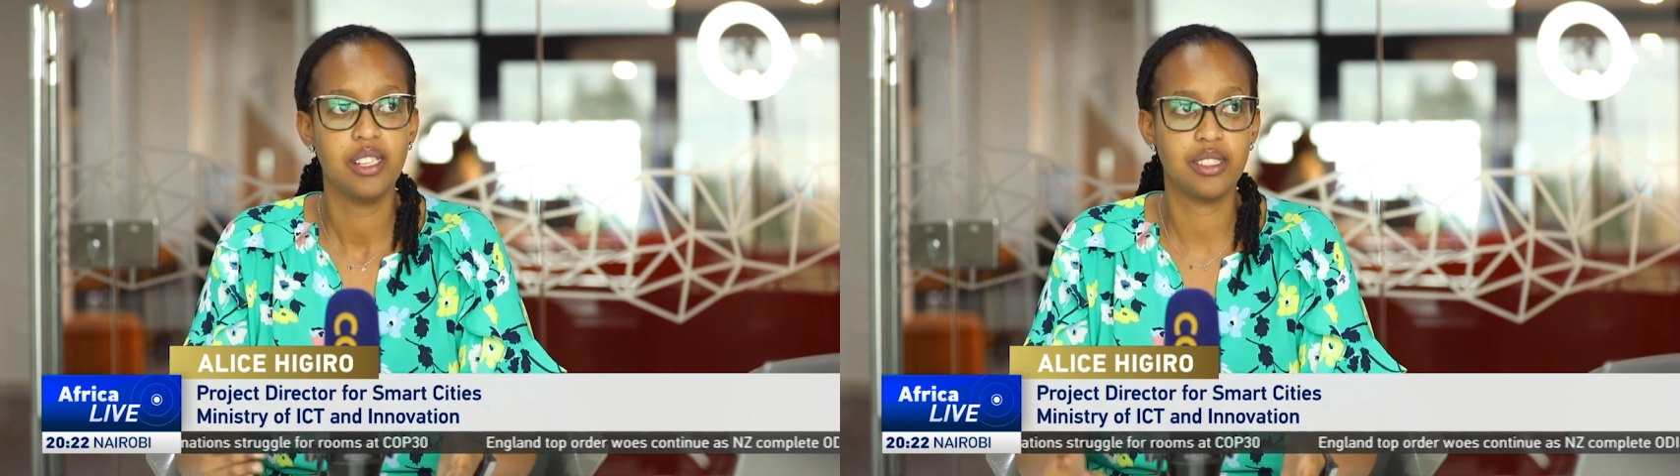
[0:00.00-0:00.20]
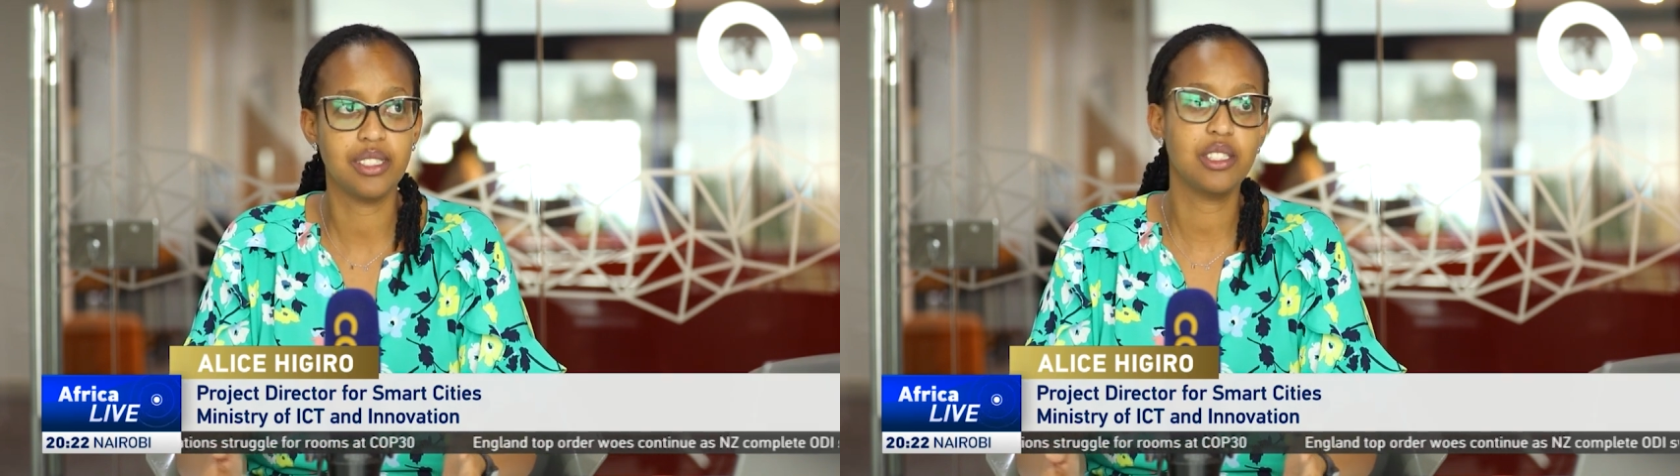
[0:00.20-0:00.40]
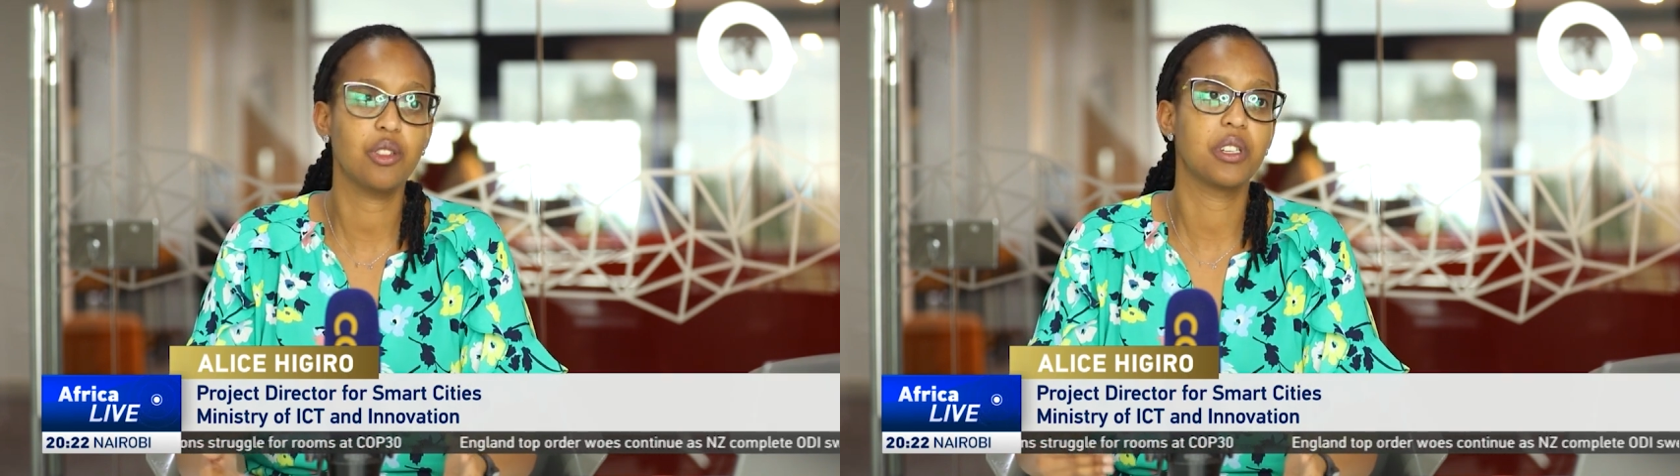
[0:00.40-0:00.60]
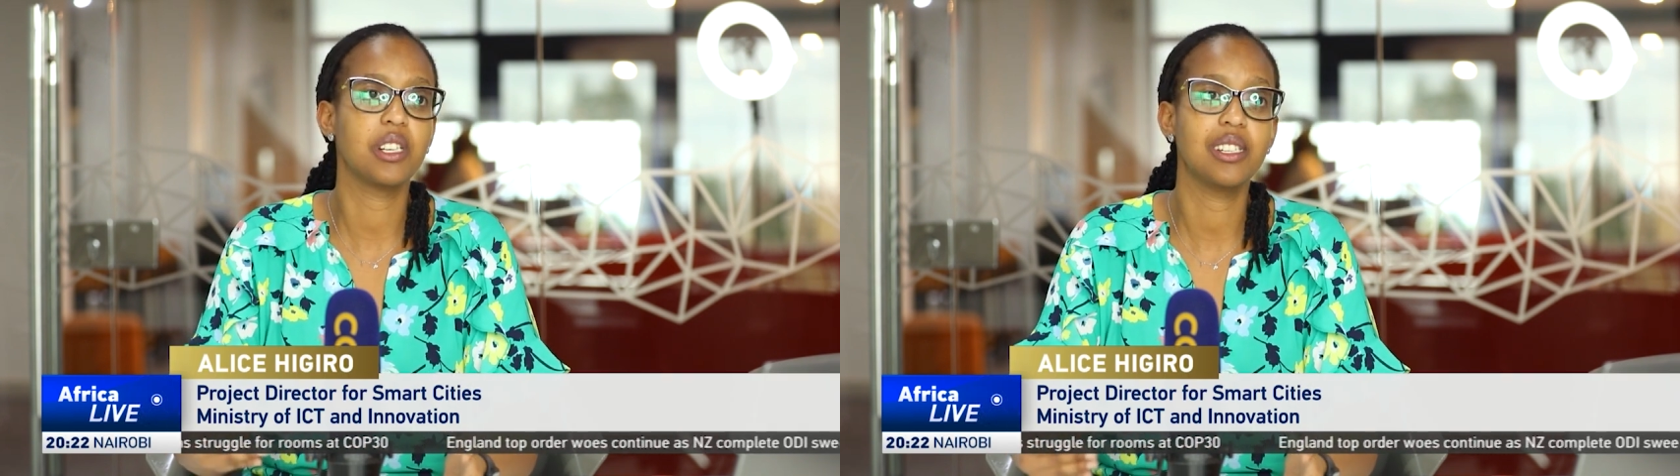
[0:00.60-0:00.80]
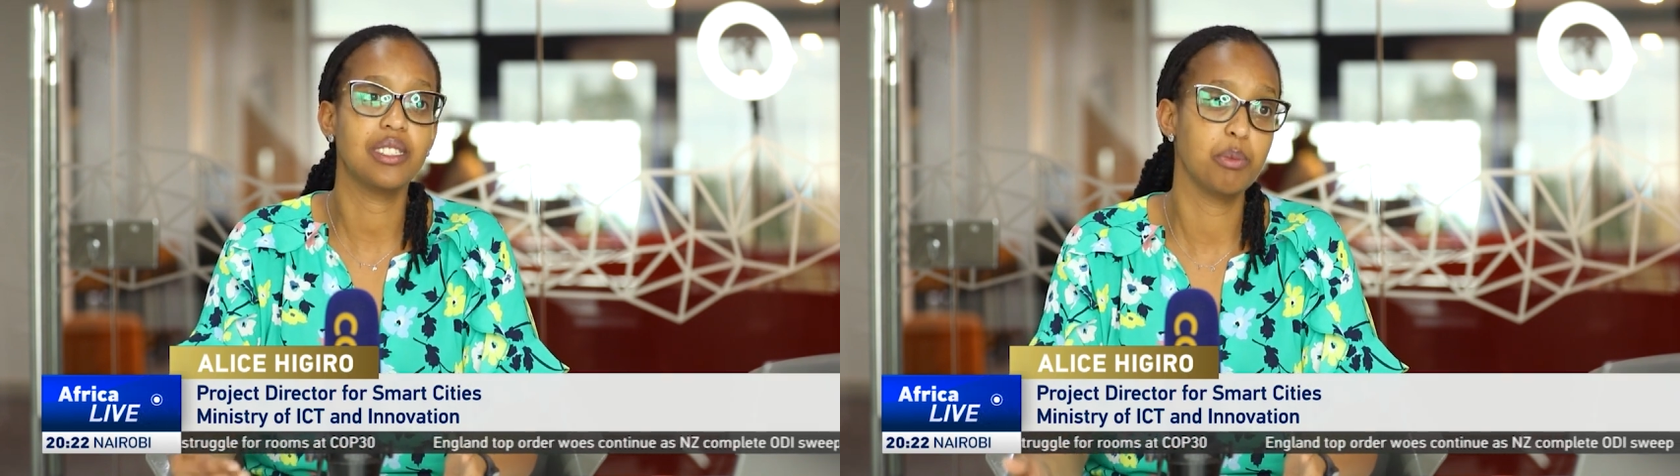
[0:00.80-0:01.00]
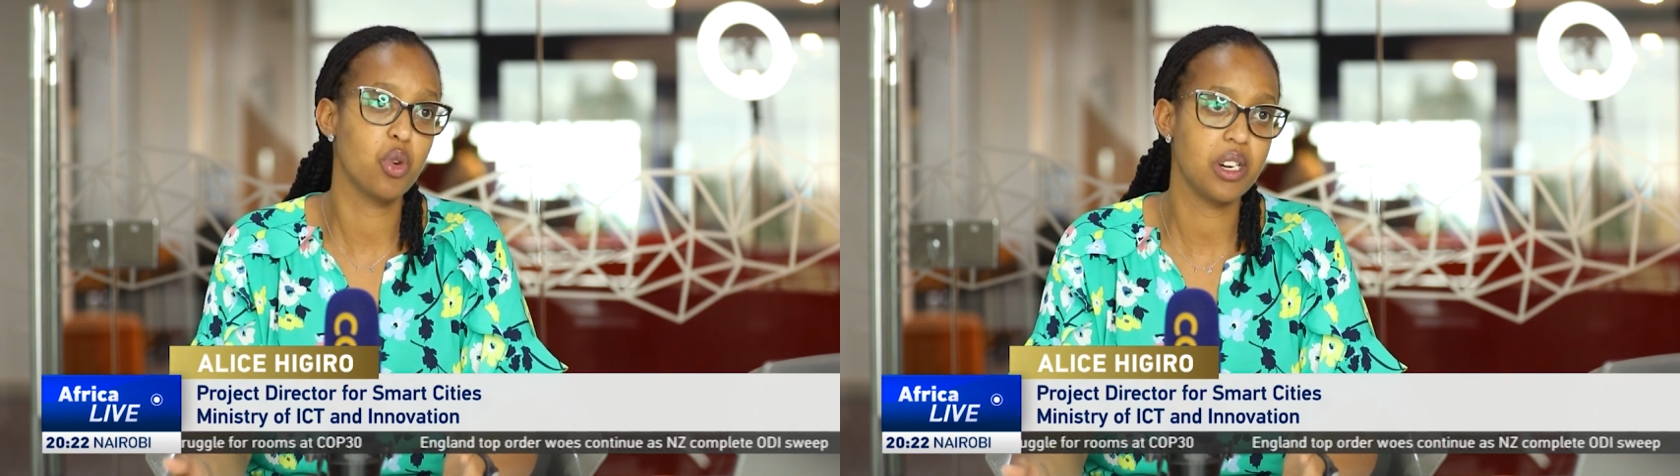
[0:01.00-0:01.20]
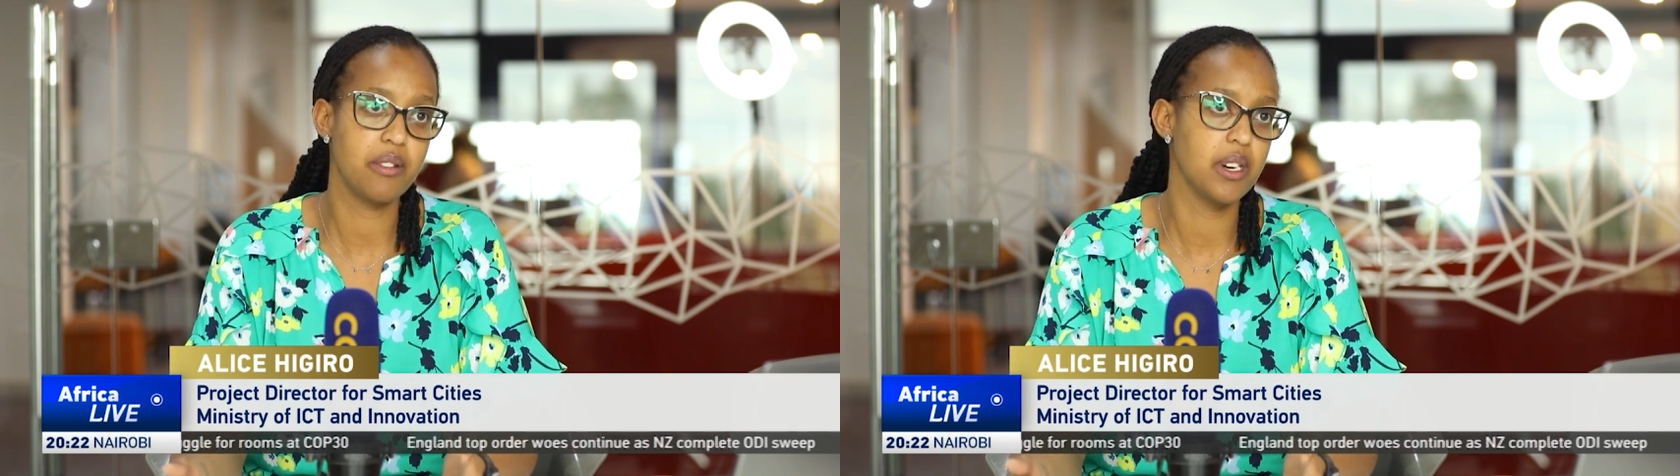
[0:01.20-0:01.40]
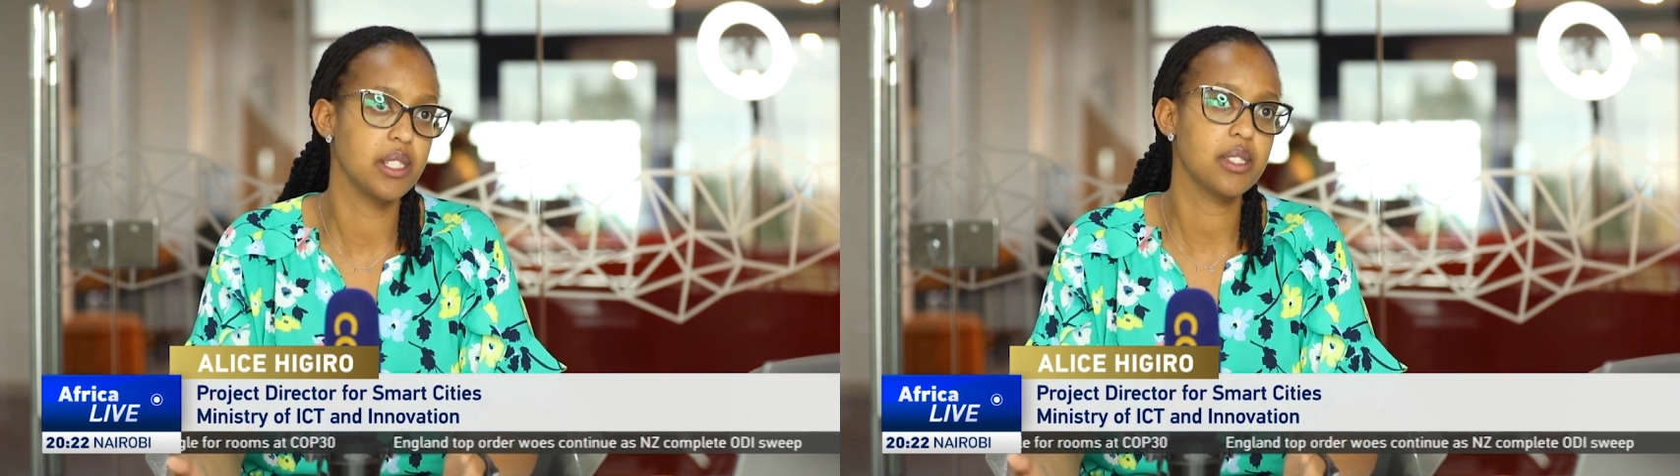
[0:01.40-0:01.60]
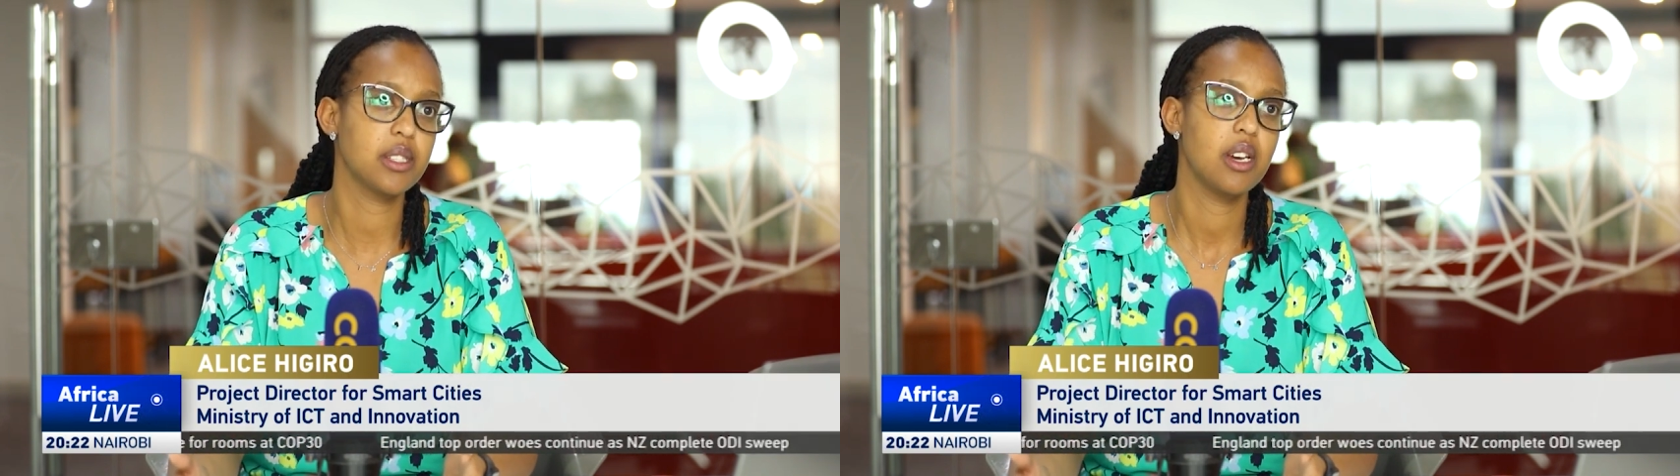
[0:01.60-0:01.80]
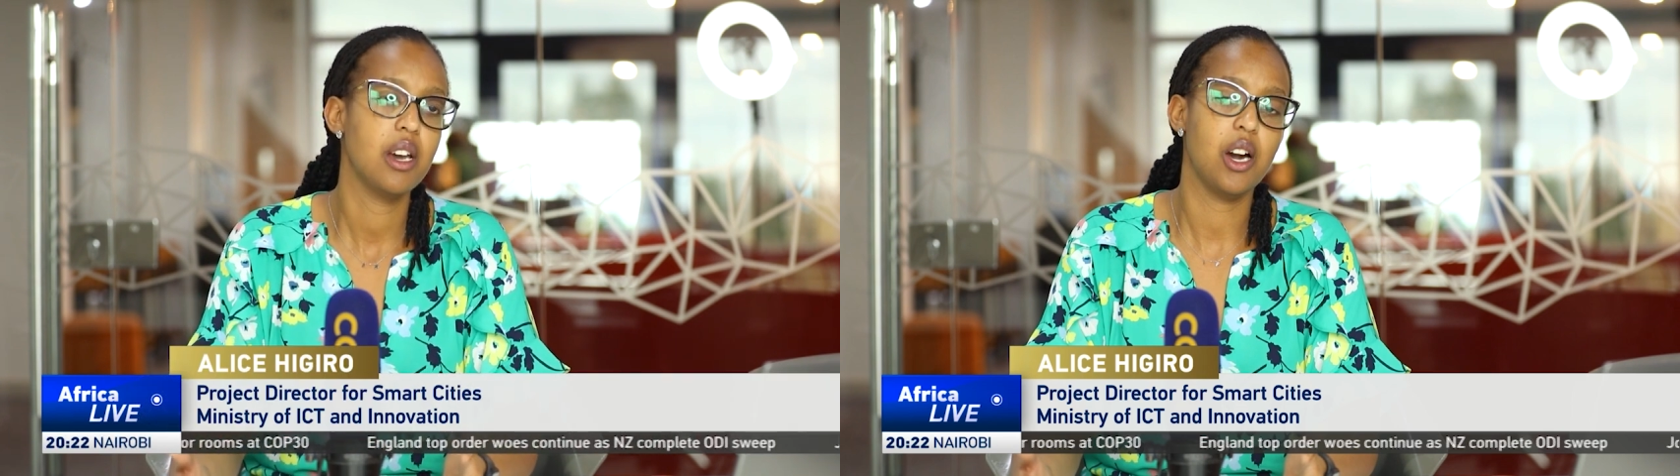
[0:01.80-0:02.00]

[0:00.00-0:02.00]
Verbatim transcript: The city of Kigali is more advanced.